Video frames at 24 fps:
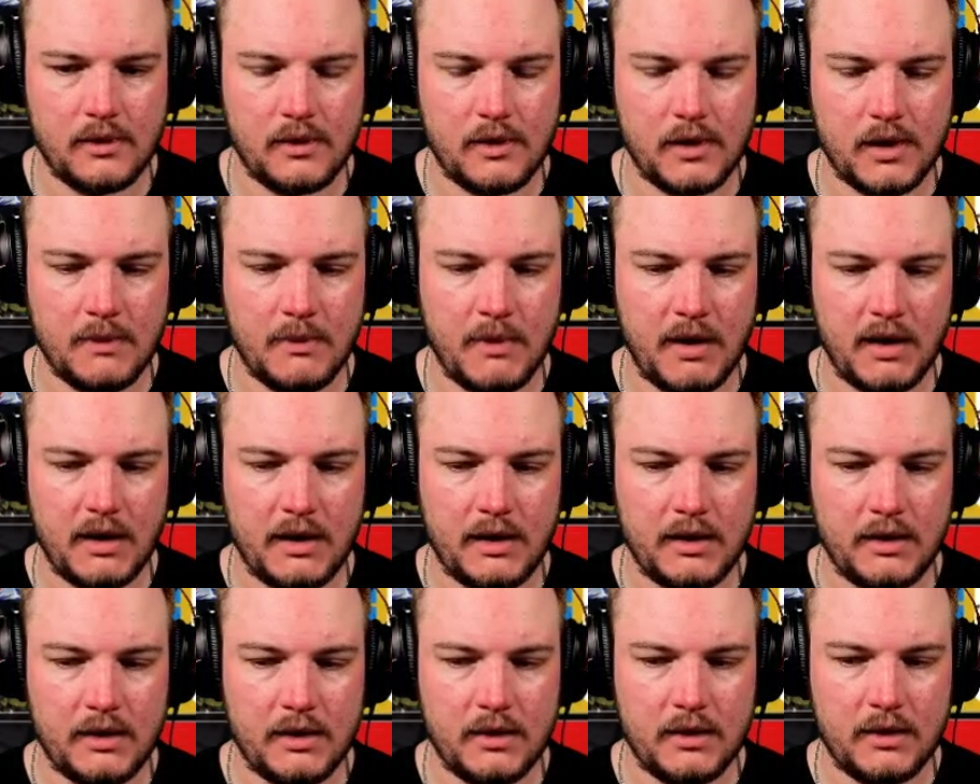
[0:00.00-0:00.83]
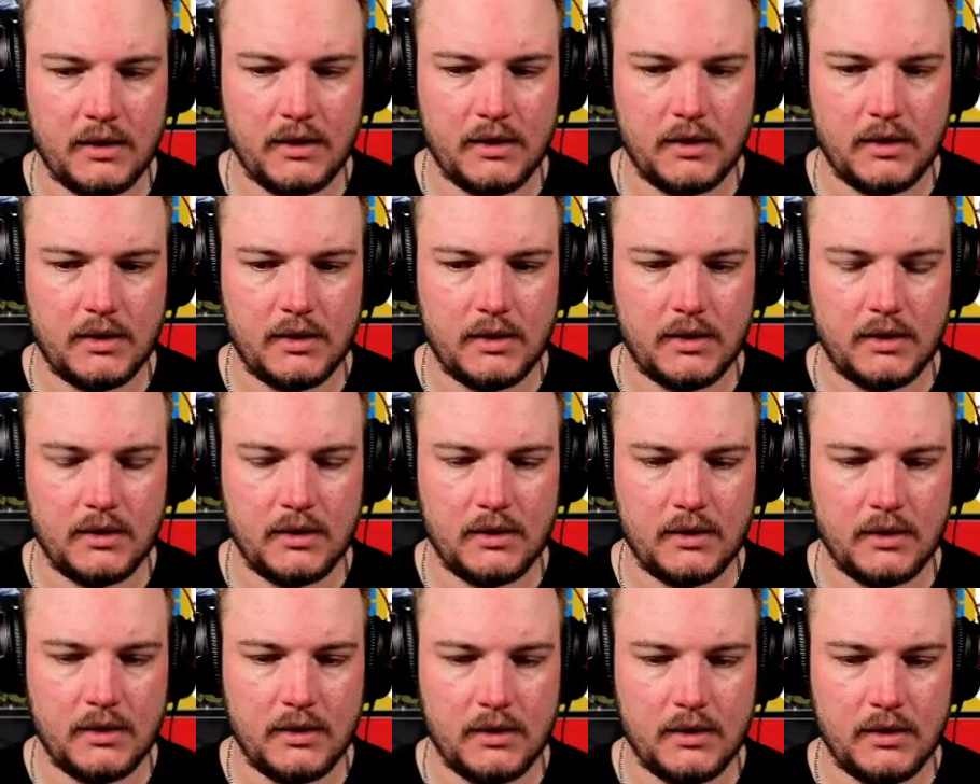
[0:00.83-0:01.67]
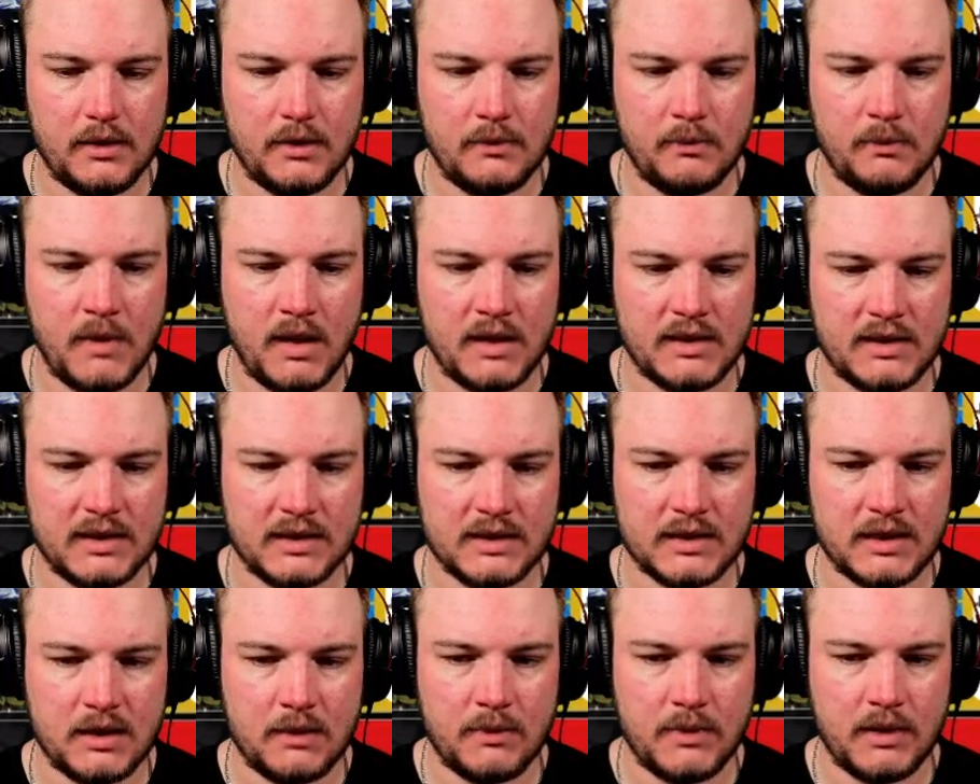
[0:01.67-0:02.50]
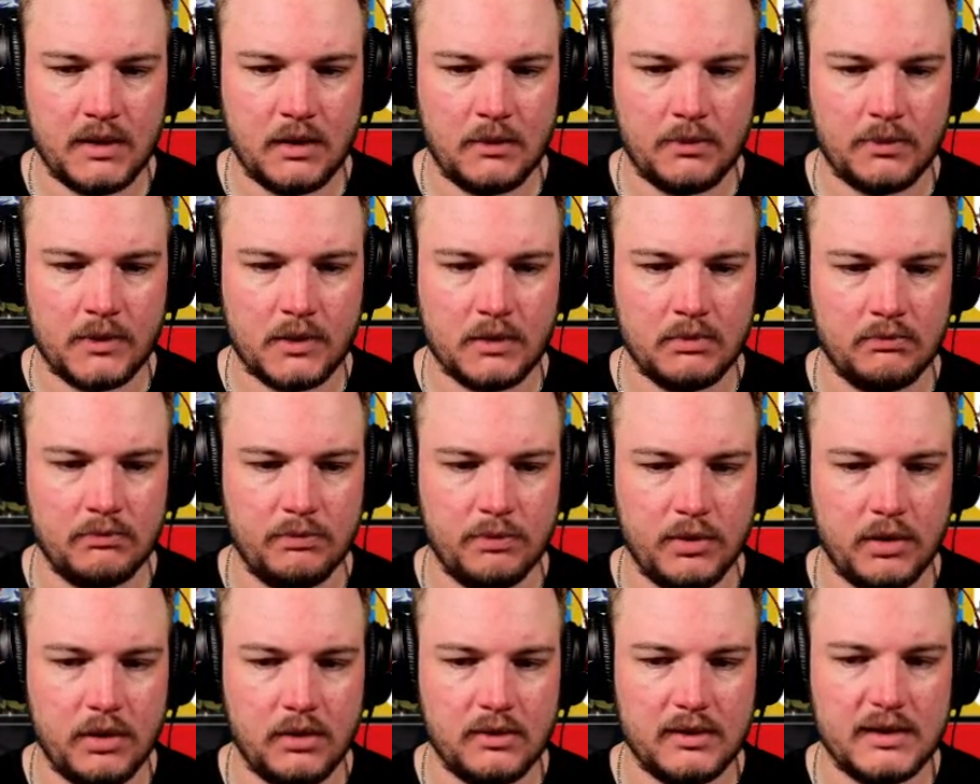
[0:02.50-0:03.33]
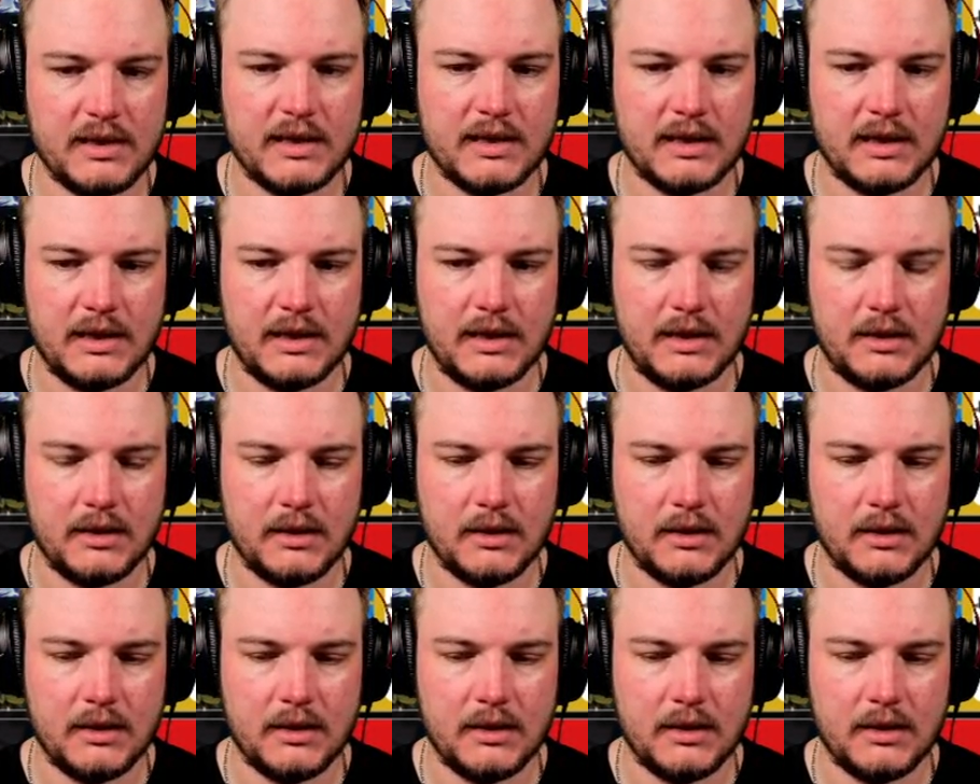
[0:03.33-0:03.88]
Am I messing something up completely?